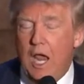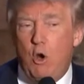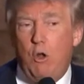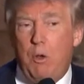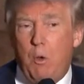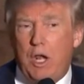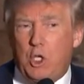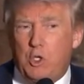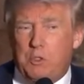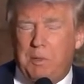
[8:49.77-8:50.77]
And all we want
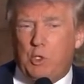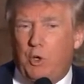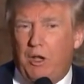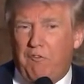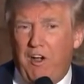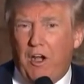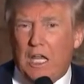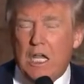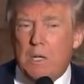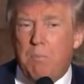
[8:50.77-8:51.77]
to do is be treated
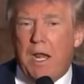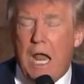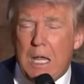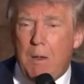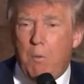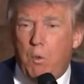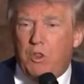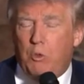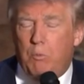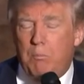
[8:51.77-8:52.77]
fairly. But
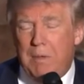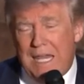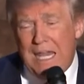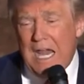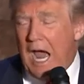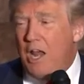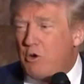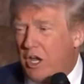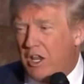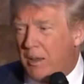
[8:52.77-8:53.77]
with me, I
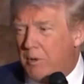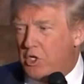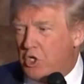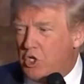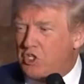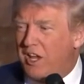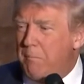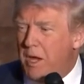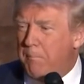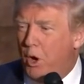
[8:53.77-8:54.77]
don't care that much. Just
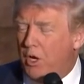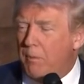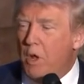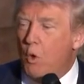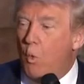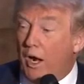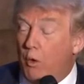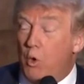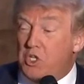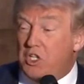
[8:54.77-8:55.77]
give me a podium. What
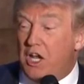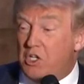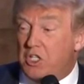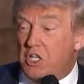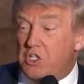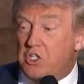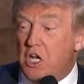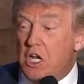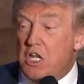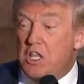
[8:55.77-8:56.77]
I would say is
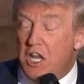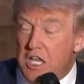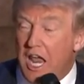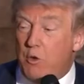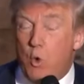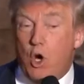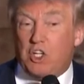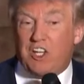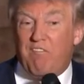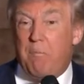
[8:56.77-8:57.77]
this. The
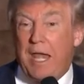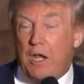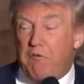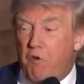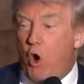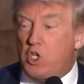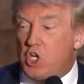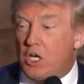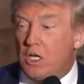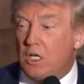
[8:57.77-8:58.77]
networks have made a
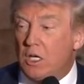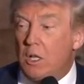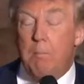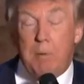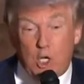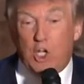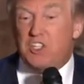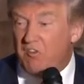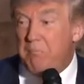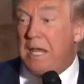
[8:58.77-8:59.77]
fortune
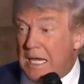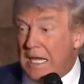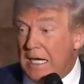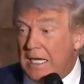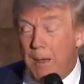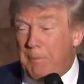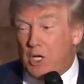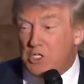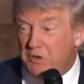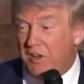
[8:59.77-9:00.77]
because of me, not
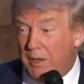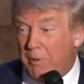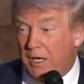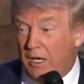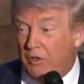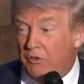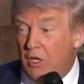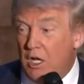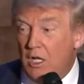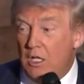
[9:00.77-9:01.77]
because of anybody else.